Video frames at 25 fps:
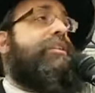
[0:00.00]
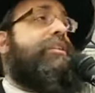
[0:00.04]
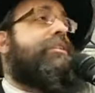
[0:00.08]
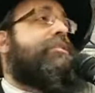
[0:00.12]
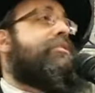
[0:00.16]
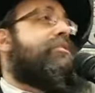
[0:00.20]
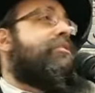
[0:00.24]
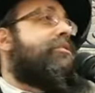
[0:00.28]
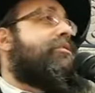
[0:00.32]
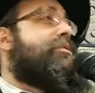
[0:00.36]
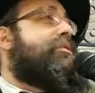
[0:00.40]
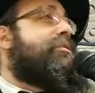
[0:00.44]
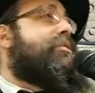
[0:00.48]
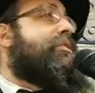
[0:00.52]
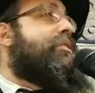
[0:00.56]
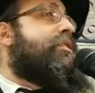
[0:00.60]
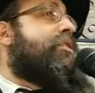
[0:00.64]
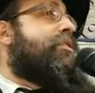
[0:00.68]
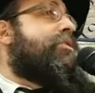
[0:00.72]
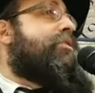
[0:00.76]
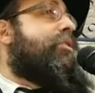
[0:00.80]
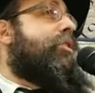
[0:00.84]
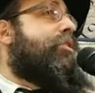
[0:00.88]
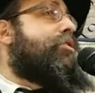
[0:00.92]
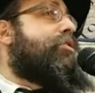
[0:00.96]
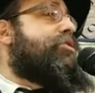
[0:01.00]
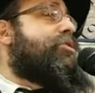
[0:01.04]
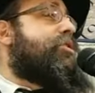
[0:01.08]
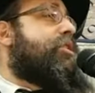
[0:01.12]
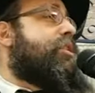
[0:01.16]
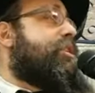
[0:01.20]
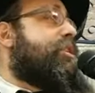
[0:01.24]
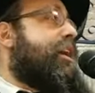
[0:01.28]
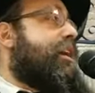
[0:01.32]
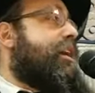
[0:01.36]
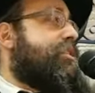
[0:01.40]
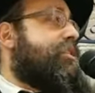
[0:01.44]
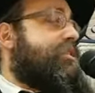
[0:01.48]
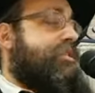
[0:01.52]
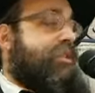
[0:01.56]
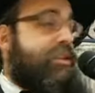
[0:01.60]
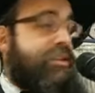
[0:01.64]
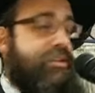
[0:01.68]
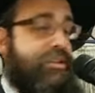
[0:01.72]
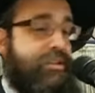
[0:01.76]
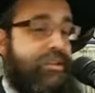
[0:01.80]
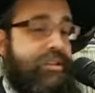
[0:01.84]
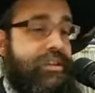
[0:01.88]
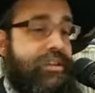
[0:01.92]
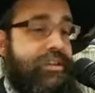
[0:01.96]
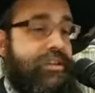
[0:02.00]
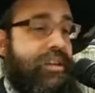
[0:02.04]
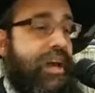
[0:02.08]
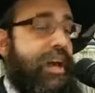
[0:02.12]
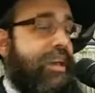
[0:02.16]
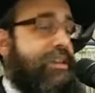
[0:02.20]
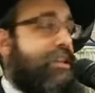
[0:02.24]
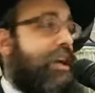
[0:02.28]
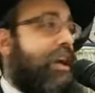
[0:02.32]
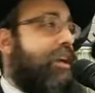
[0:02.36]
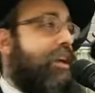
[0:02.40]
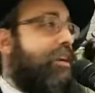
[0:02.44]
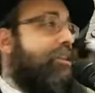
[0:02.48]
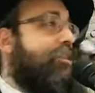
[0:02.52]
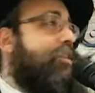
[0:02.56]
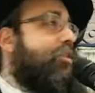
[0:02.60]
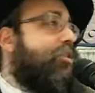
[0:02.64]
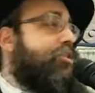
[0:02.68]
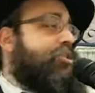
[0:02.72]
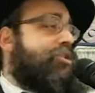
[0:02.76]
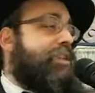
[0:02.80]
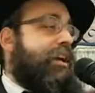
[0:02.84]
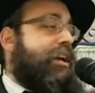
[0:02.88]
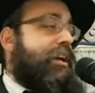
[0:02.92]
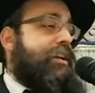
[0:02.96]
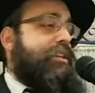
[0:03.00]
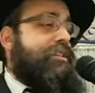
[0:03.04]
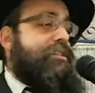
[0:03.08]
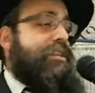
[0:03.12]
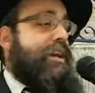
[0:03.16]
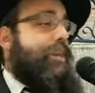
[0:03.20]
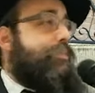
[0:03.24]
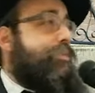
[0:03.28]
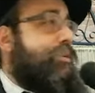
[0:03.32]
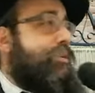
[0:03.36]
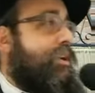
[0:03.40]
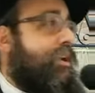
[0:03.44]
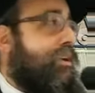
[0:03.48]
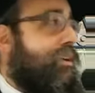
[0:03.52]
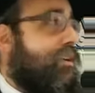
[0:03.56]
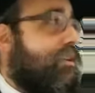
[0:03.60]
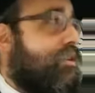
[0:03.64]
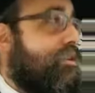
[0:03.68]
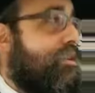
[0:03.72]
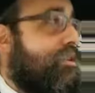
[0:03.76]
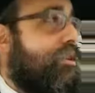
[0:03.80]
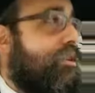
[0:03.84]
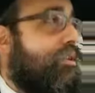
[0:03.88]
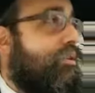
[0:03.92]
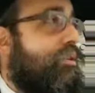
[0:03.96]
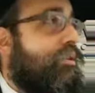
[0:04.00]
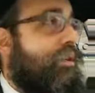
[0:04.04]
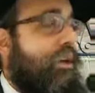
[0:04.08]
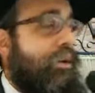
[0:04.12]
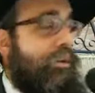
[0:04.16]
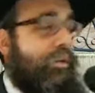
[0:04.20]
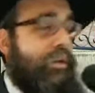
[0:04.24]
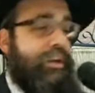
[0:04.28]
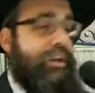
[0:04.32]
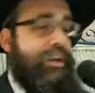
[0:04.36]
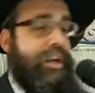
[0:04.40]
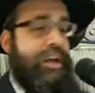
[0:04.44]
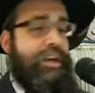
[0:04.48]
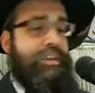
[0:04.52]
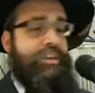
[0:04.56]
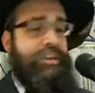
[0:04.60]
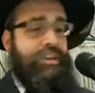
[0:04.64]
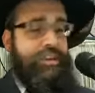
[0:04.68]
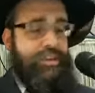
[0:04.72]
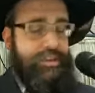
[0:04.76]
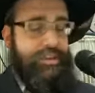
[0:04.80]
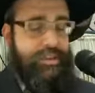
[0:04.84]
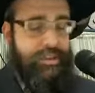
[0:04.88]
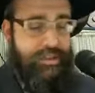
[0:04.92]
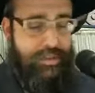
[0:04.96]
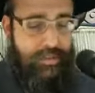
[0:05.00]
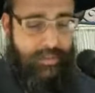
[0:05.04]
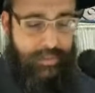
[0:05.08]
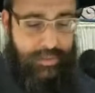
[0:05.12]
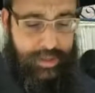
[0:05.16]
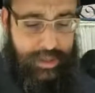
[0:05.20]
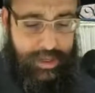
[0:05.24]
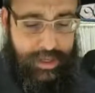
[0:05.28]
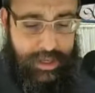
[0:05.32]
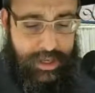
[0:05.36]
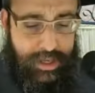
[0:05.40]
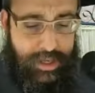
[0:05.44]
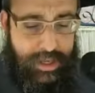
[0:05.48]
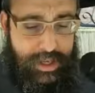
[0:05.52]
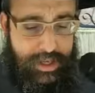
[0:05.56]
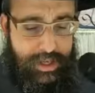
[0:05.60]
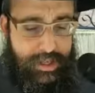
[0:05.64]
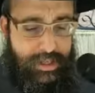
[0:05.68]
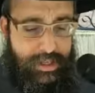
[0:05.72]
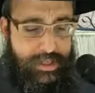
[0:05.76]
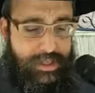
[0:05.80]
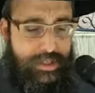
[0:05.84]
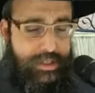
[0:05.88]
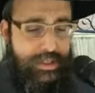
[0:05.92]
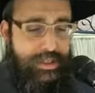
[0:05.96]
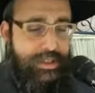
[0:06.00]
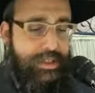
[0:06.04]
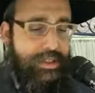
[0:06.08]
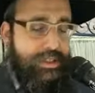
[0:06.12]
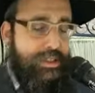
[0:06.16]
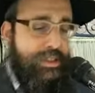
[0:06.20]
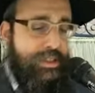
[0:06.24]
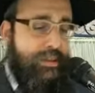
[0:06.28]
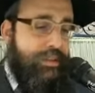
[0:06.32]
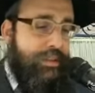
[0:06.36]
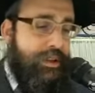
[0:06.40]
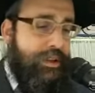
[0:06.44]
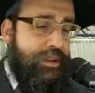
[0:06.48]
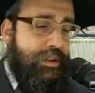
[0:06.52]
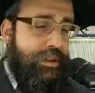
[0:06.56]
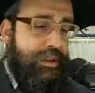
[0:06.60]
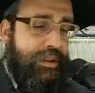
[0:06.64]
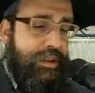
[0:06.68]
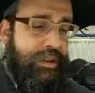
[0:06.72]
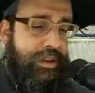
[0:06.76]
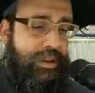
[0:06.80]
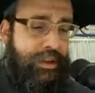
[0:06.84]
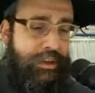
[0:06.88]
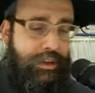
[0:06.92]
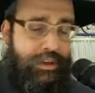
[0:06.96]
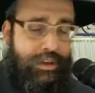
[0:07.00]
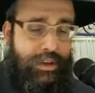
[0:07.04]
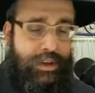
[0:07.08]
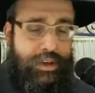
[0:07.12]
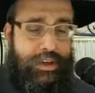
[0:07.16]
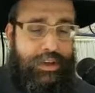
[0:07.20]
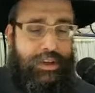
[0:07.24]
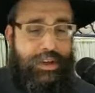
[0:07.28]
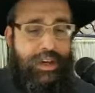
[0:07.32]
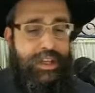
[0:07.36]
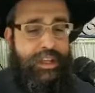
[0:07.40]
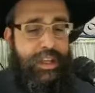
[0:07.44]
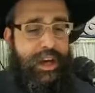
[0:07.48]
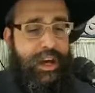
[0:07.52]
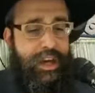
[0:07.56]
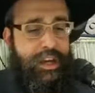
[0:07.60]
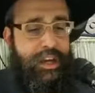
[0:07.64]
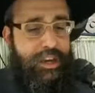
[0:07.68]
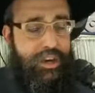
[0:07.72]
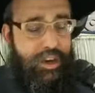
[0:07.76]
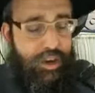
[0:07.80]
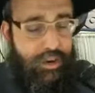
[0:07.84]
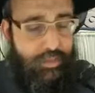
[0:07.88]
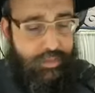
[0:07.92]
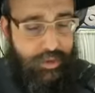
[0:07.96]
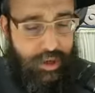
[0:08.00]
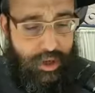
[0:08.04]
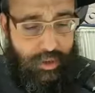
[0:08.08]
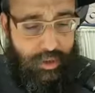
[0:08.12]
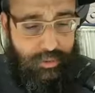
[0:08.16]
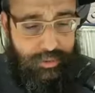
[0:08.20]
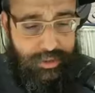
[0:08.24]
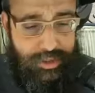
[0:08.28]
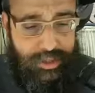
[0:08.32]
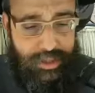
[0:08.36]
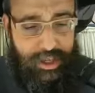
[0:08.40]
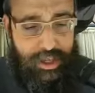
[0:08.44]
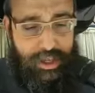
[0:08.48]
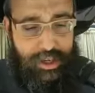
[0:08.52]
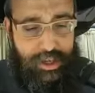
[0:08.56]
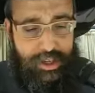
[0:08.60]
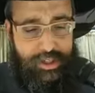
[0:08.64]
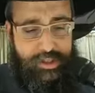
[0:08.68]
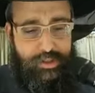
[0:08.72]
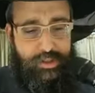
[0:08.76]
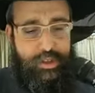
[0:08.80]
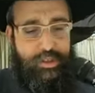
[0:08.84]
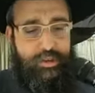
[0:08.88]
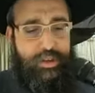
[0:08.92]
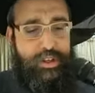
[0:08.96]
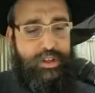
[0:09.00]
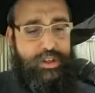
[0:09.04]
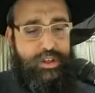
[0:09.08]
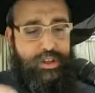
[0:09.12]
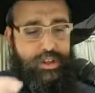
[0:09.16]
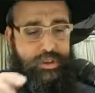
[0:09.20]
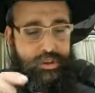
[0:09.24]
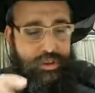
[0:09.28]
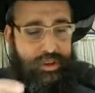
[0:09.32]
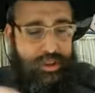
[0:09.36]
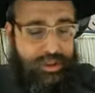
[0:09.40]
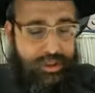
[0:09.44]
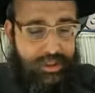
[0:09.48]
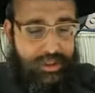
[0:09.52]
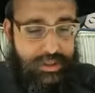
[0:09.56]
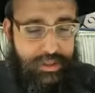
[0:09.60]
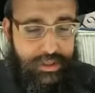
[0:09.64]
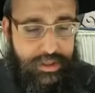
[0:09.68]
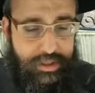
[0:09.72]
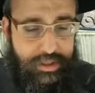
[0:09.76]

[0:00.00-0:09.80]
us, the ocean connects us. It's not, it's not an ocean that can separate us, it will, it will connect us. S- similarly, in the Hayom Yom today, I just want to read a short